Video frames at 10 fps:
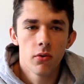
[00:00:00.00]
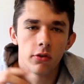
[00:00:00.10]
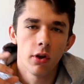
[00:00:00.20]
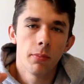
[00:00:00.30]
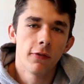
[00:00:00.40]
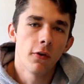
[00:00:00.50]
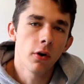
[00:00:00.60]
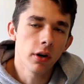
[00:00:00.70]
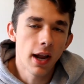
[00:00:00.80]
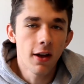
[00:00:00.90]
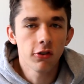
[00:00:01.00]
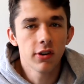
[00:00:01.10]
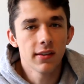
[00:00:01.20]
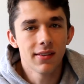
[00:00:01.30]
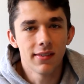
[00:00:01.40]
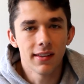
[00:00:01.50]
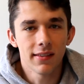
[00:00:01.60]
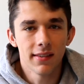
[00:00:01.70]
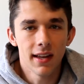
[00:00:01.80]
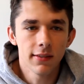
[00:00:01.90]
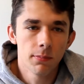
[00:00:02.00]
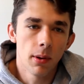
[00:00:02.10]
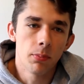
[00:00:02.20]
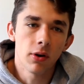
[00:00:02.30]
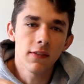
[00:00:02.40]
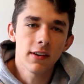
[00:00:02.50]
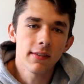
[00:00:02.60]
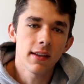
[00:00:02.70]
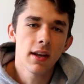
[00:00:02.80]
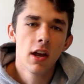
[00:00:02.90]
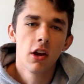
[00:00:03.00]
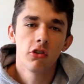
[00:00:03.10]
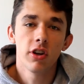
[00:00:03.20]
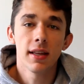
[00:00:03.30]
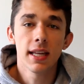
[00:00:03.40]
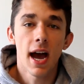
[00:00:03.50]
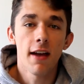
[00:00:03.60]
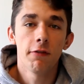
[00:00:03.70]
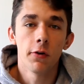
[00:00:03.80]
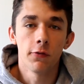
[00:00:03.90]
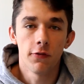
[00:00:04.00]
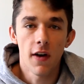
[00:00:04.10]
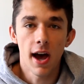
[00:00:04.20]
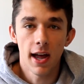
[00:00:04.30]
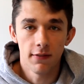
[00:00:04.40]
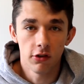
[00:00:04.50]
so before now she has the 6S, but previously she had the iPhone 5,